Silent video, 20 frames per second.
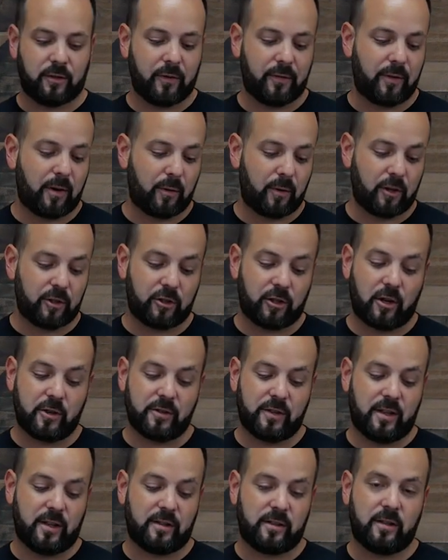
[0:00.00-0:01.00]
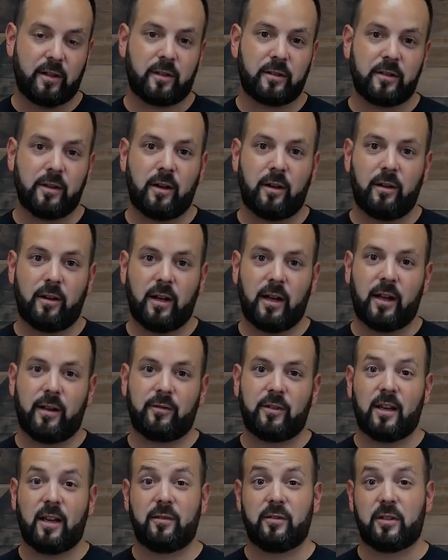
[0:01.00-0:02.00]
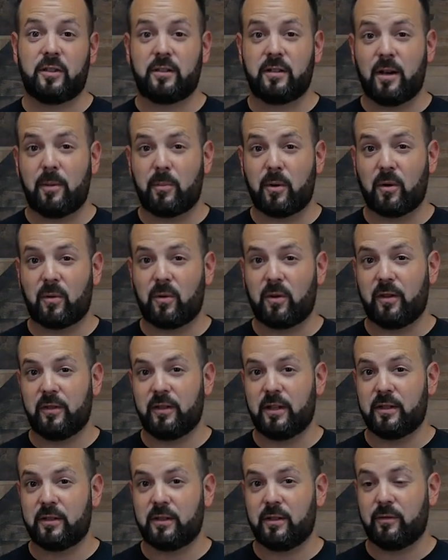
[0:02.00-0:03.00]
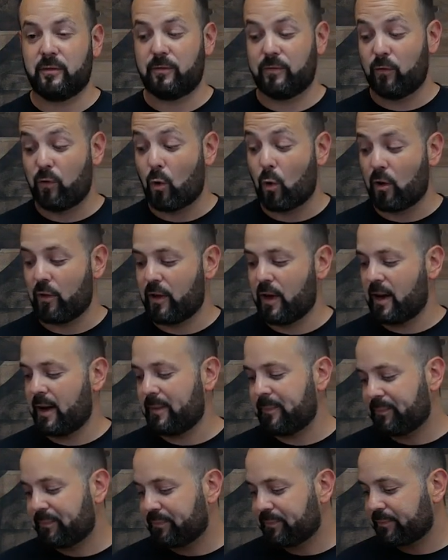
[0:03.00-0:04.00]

So if I want to charge that 6 cell, I have to have a separate one of these for that.